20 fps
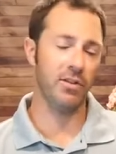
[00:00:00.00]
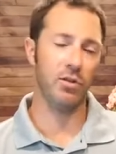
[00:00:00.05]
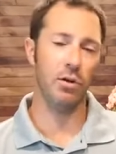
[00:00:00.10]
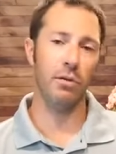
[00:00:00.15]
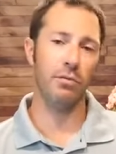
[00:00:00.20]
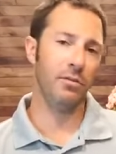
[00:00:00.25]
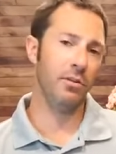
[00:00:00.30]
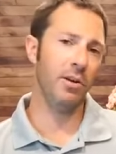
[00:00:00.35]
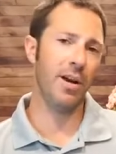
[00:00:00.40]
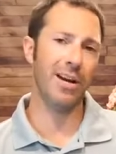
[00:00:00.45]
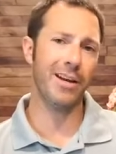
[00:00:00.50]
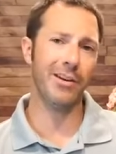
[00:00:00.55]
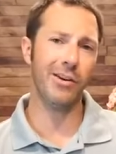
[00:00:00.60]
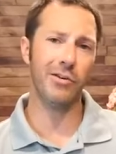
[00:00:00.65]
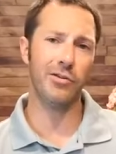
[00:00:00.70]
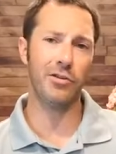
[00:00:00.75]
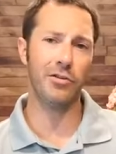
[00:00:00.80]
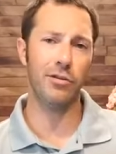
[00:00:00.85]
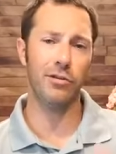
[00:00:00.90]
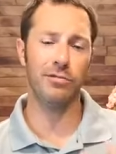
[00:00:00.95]
So if they're not going
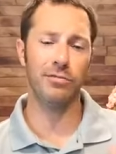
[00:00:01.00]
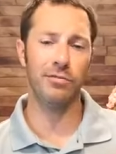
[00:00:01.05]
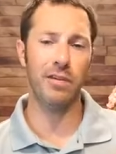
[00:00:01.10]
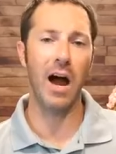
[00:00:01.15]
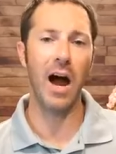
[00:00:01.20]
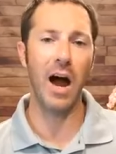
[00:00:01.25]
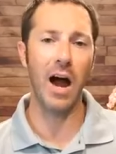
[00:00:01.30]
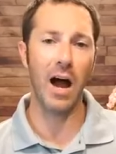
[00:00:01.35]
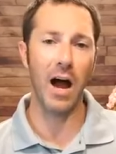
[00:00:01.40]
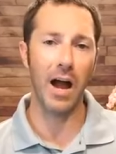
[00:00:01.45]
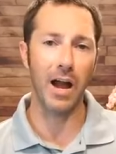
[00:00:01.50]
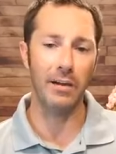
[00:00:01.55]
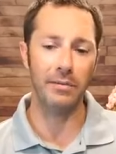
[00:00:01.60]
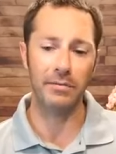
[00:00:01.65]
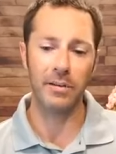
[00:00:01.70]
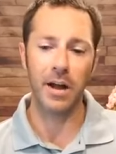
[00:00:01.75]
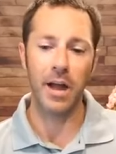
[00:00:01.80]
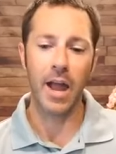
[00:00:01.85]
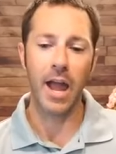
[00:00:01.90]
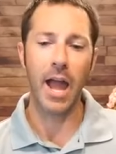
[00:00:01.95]
to
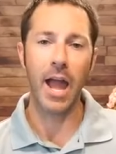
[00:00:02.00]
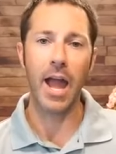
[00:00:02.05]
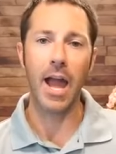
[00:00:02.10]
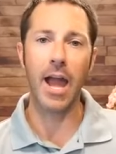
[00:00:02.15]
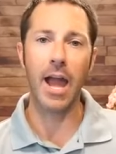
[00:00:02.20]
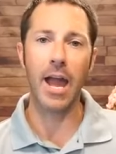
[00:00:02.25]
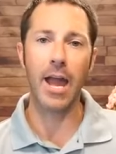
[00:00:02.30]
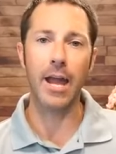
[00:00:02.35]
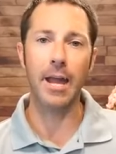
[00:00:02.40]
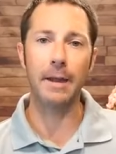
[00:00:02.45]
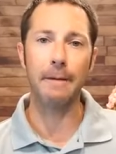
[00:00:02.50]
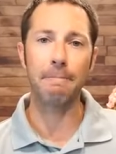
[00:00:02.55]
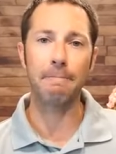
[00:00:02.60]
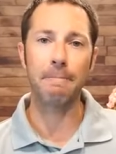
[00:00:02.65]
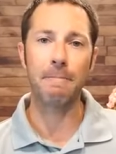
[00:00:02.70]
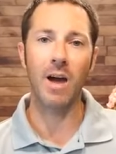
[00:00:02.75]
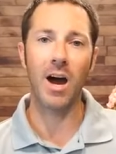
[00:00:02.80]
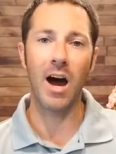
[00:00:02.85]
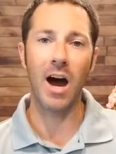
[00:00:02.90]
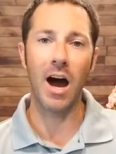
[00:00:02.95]
survive a,
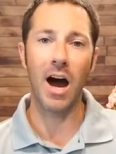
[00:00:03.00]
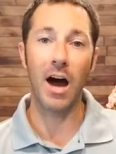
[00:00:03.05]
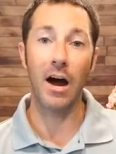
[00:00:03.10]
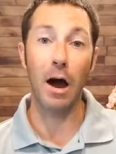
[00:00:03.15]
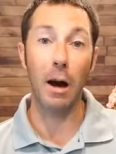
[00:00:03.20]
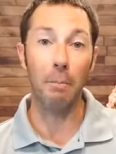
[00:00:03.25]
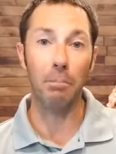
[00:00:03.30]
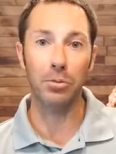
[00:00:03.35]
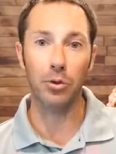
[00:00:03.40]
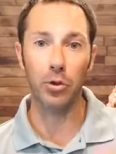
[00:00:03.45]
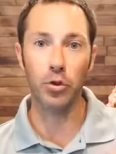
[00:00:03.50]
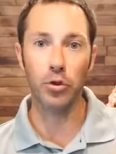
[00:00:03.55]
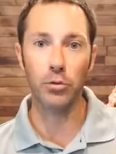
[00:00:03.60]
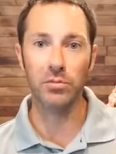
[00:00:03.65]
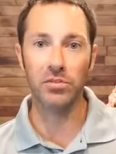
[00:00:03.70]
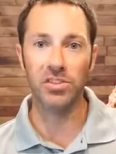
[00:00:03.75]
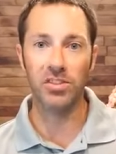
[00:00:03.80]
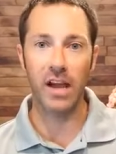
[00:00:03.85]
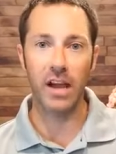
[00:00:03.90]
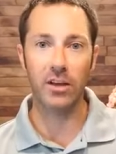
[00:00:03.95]
uh, a bloom
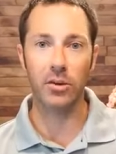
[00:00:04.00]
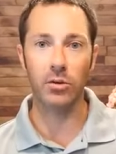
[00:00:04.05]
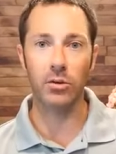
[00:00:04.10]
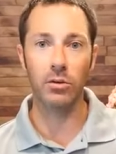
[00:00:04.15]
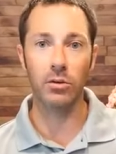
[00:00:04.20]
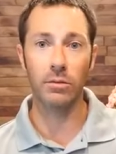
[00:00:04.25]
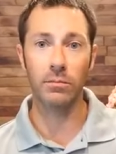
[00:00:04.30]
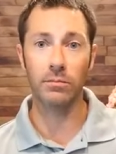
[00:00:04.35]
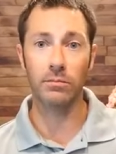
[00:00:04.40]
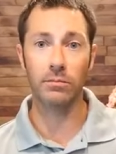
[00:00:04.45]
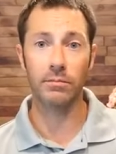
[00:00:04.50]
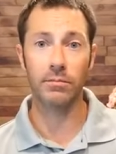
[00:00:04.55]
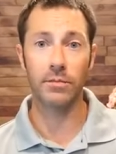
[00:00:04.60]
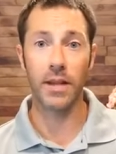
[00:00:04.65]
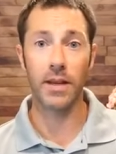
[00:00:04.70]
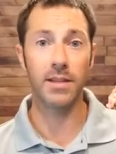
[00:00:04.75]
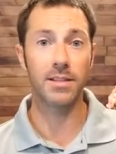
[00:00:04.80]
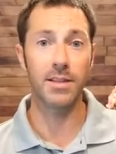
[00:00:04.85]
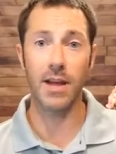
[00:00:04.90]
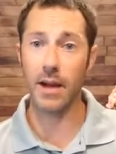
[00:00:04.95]
cycle,
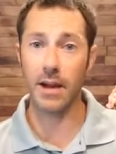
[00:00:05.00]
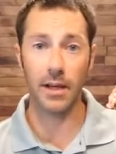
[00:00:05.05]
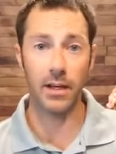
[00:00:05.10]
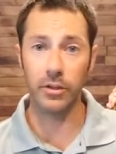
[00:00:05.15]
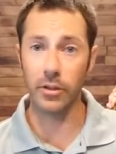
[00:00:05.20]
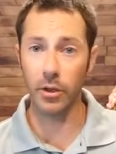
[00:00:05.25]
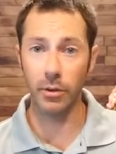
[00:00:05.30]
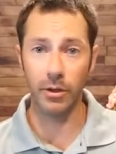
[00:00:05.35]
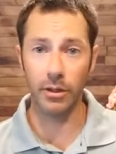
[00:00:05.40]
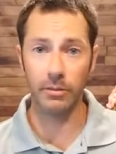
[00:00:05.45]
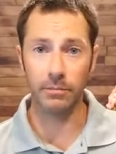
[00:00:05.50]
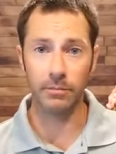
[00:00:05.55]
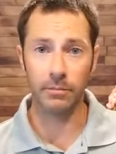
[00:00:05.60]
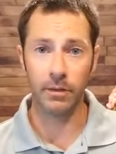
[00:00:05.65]
then it's not going to do it.